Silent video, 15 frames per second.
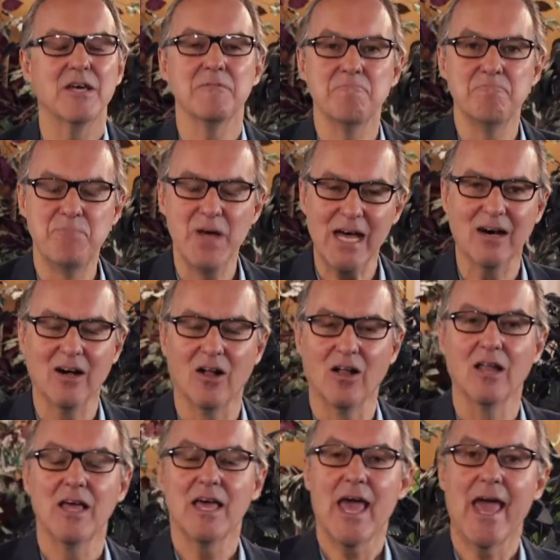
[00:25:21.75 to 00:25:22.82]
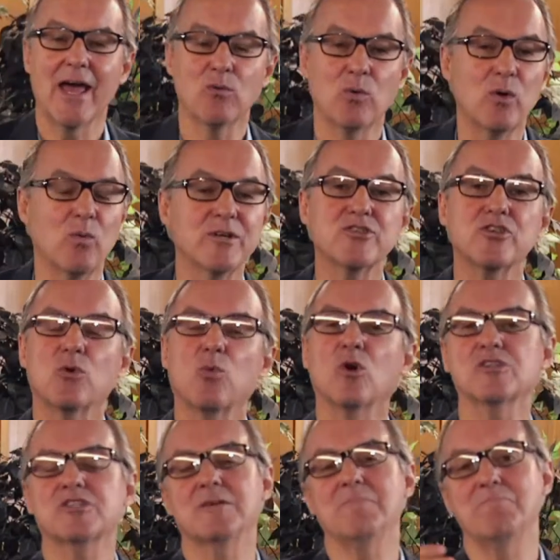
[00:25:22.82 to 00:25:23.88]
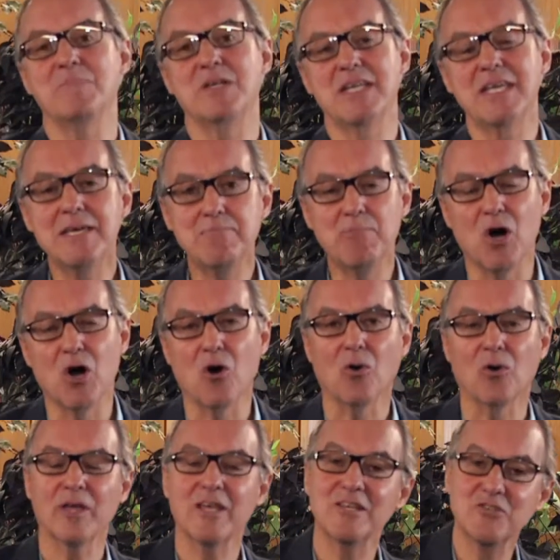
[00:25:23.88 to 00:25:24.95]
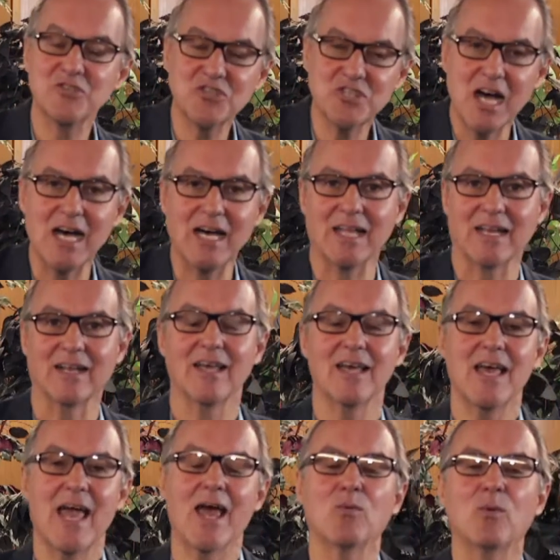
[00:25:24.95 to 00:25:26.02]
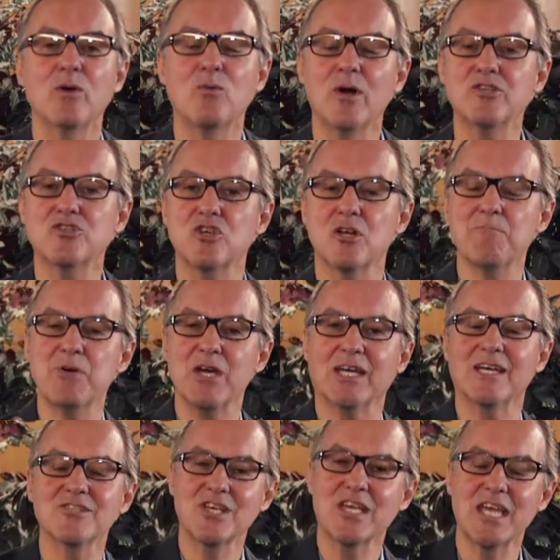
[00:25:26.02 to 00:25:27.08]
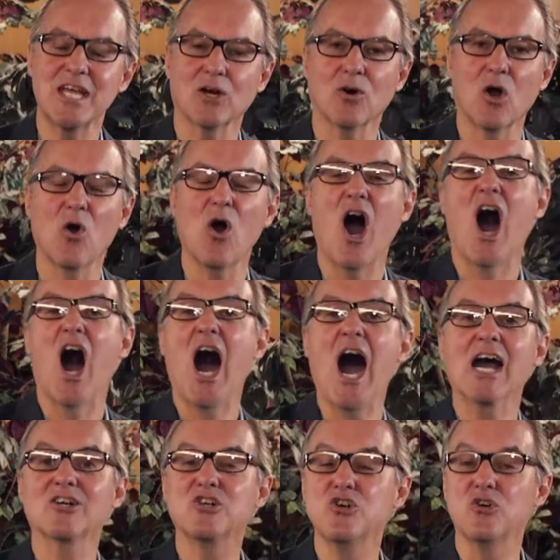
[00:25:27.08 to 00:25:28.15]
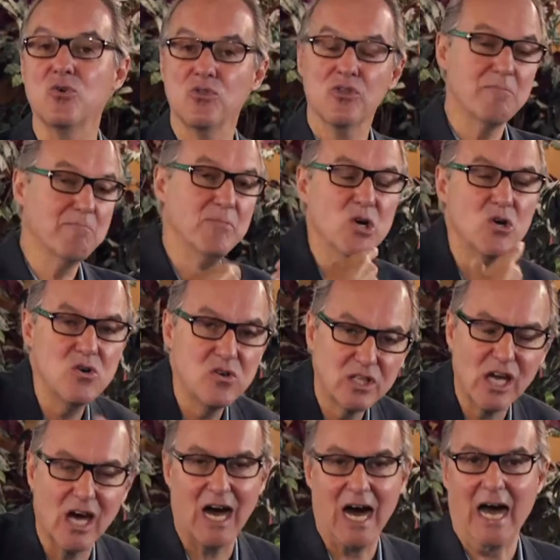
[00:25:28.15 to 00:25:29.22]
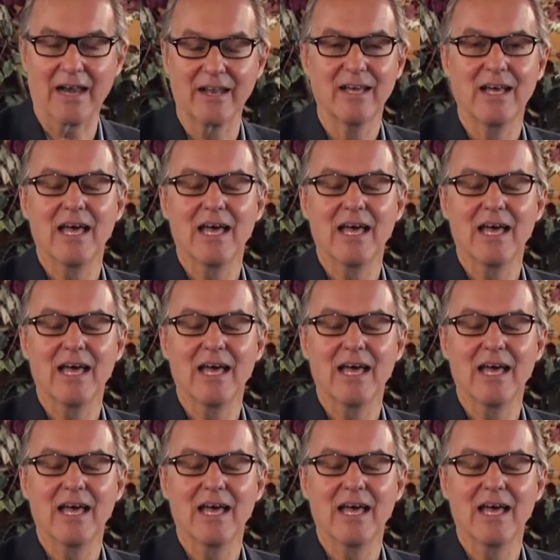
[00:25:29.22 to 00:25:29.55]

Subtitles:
Bel. And we want you to worship Nebo, his son. And we want you to pick as a hero Aku, the moon god.